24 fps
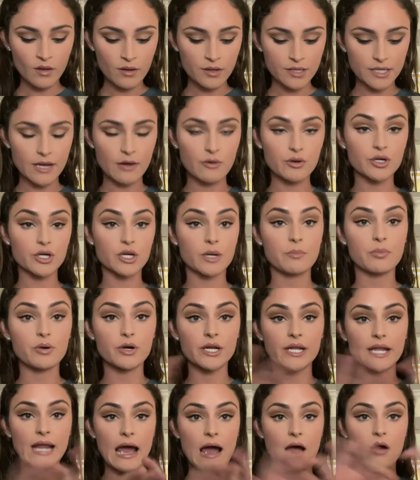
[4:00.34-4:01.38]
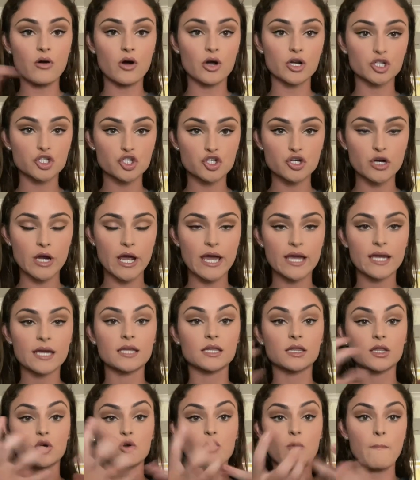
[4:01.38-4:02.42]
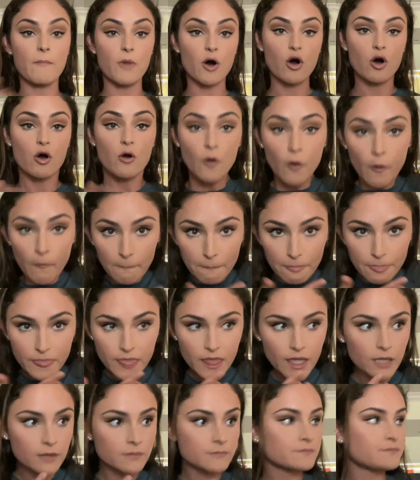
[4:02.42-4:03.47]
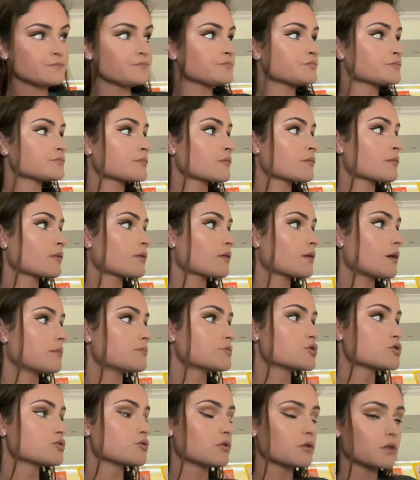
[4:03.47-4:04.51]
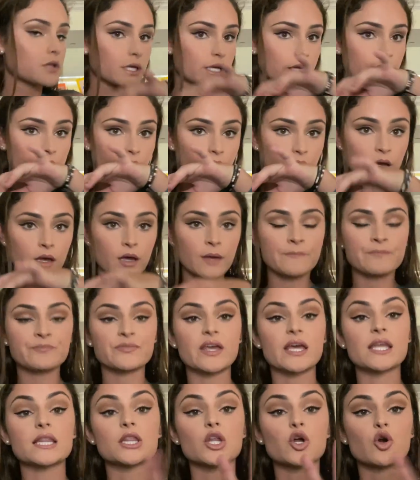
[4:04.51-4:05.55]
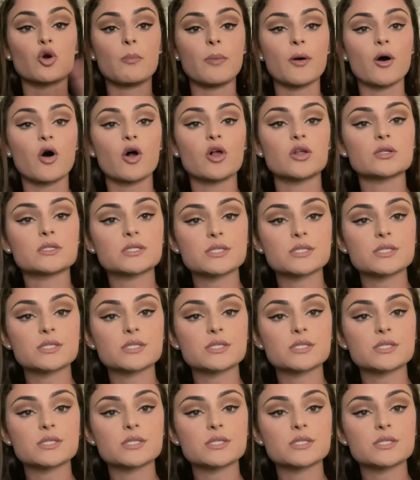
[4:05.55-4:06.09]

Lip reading: now we're gonna put it out on a tray in little balls. I'm drooling. In little balls.